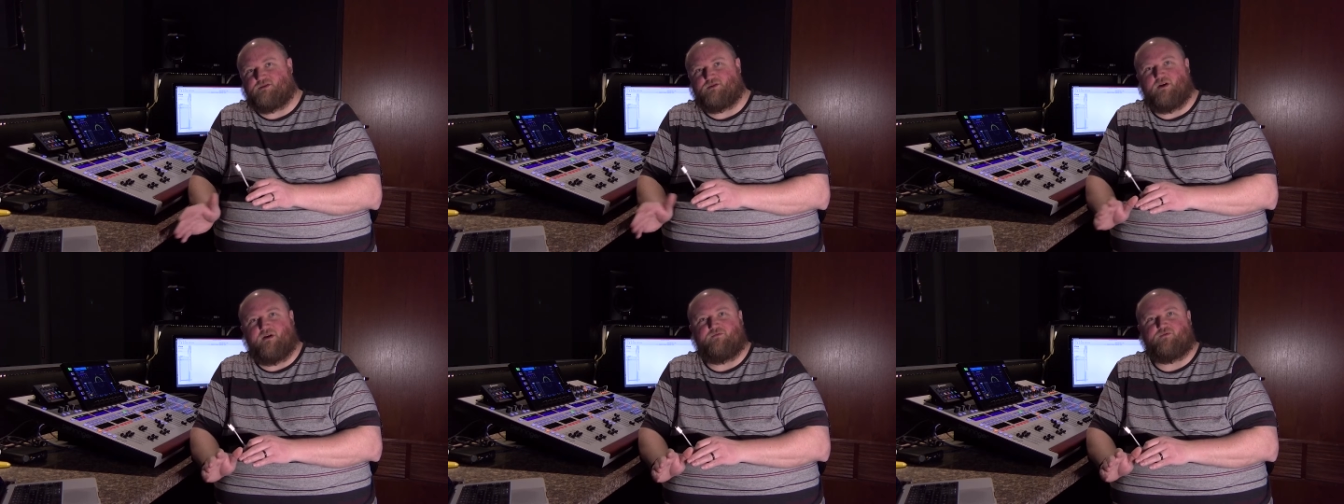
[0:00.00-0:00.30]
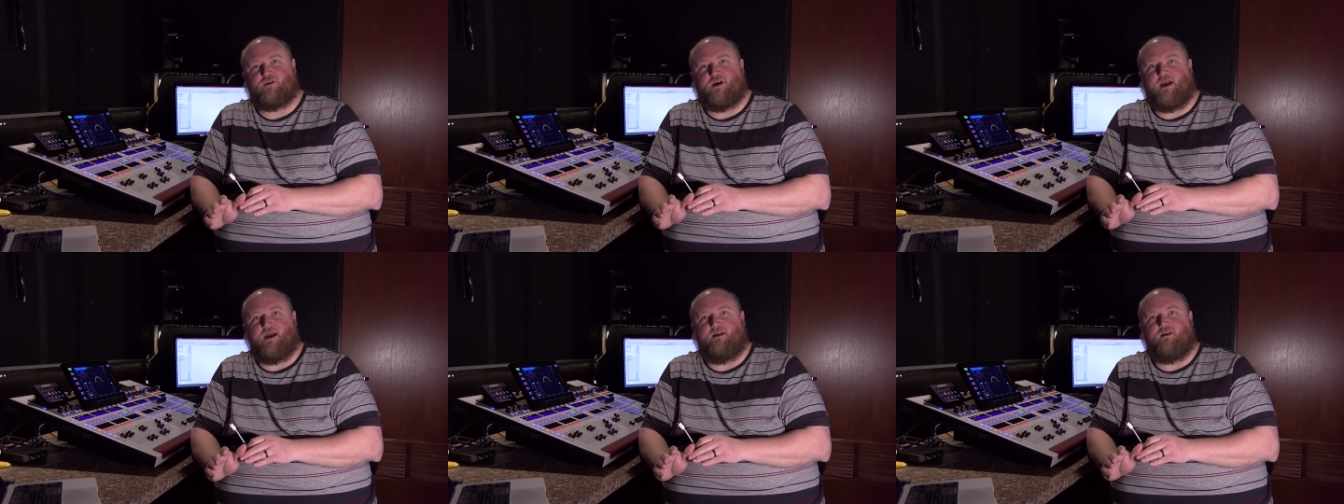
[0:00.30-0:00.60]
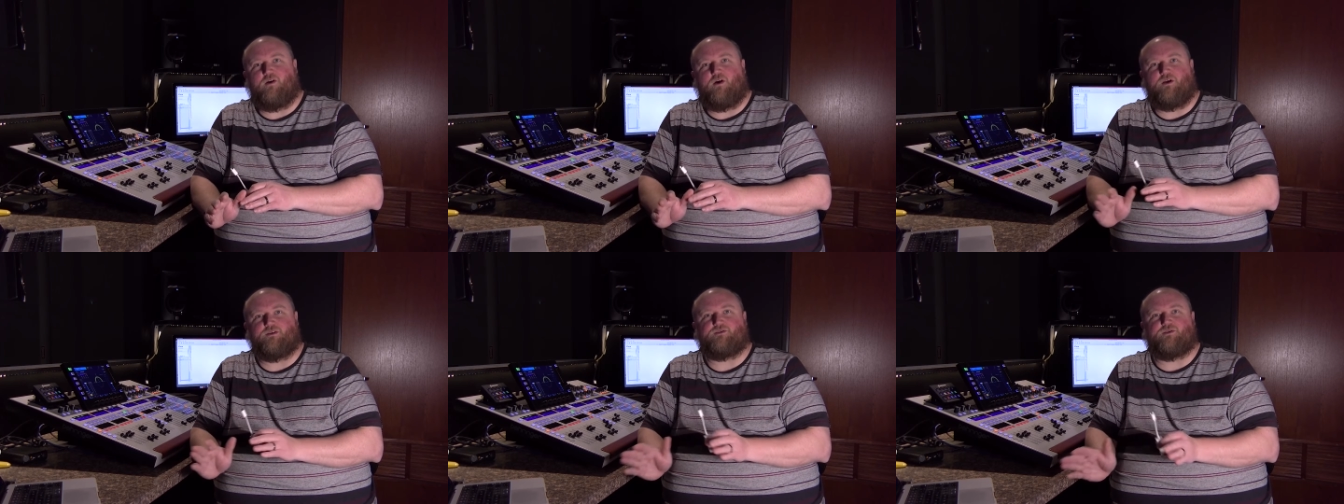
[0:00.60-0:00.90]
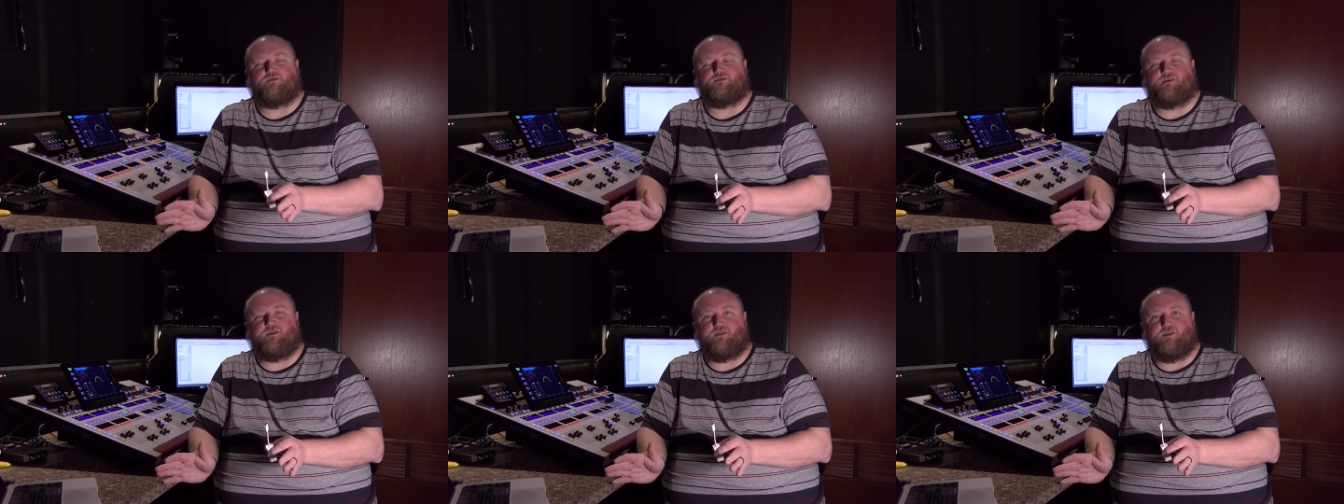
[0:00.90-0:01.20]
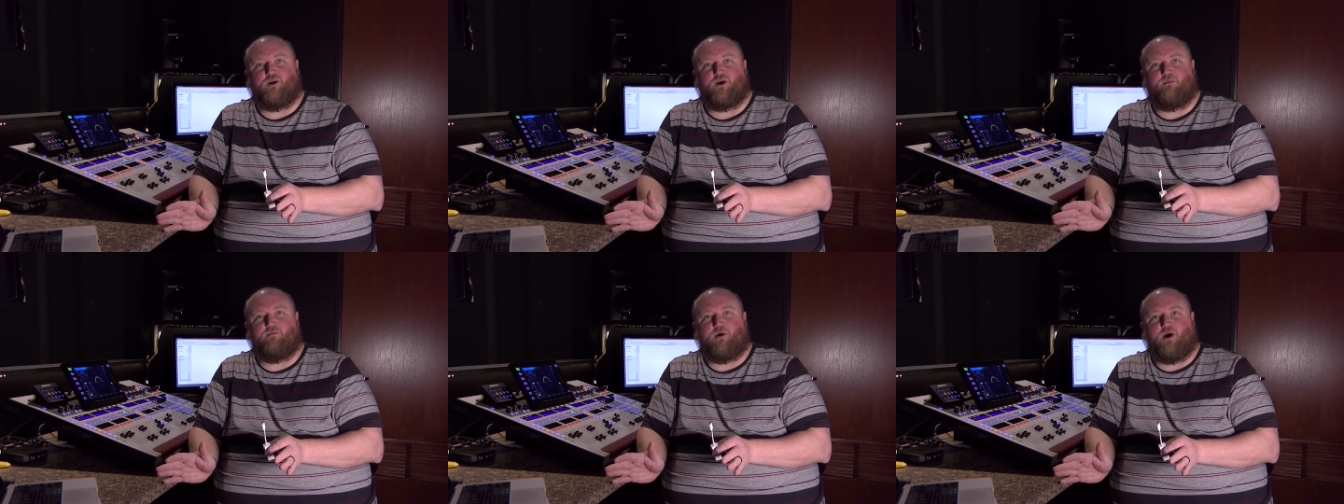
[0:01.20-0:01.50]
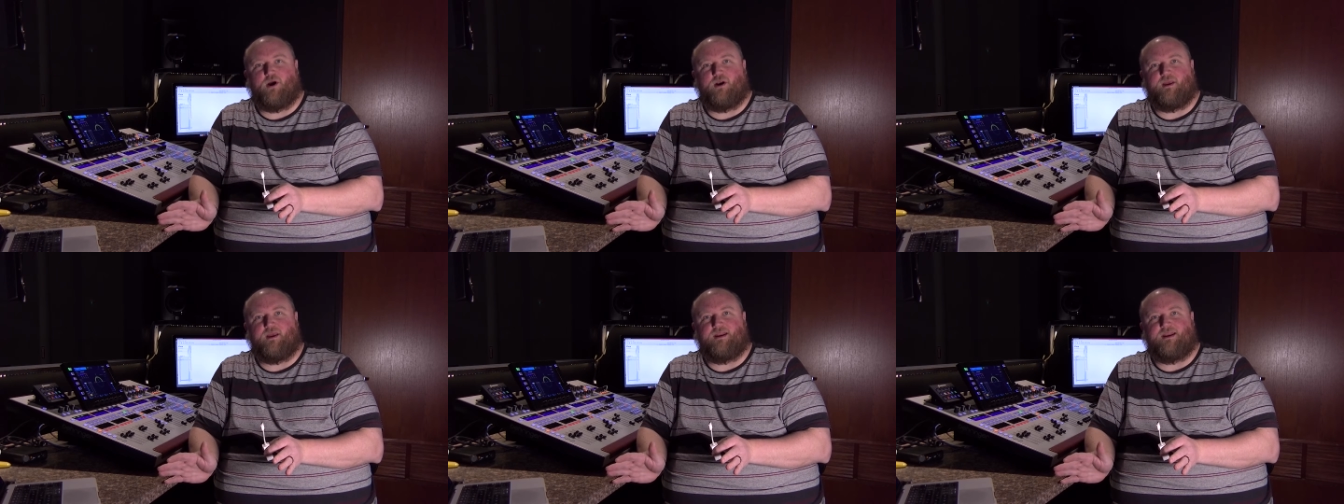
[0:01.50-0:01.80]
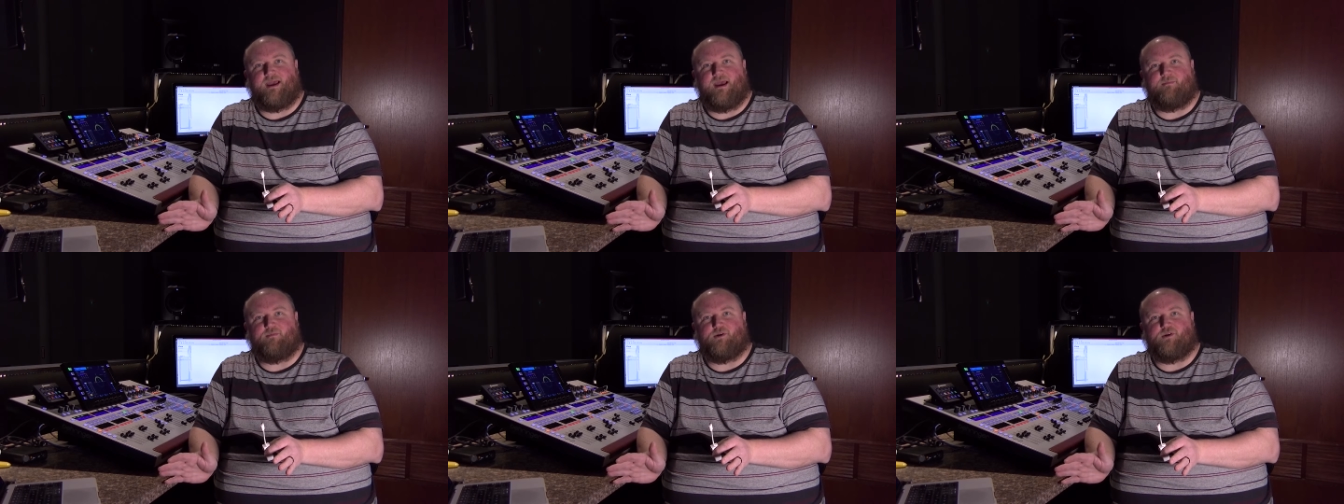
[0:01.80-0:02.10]
So I've tried all sorts of third-party
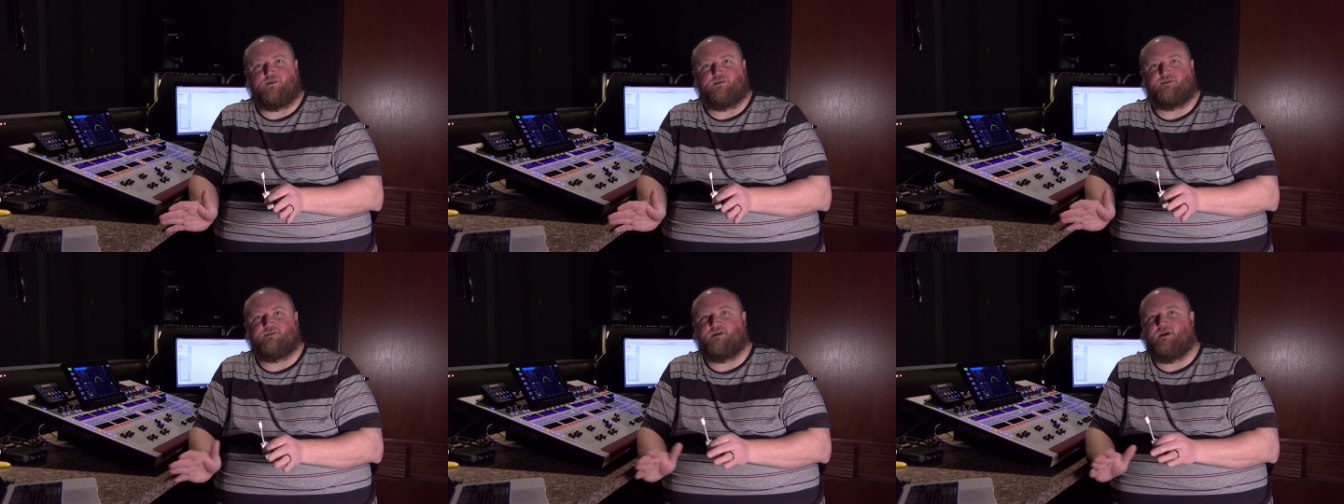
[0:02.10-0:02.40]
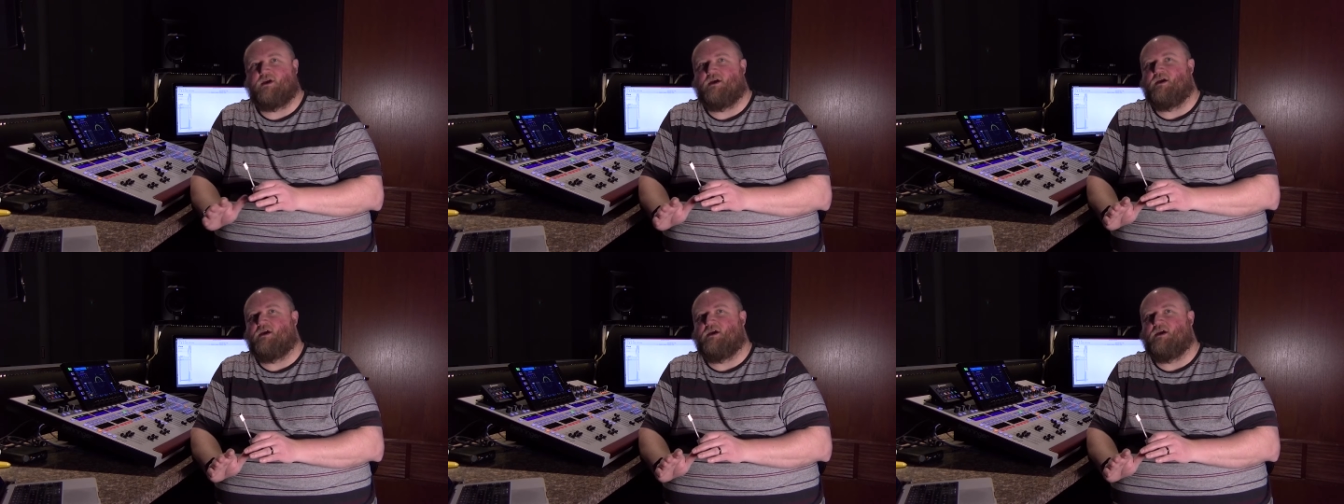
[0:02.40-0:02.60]
adapters,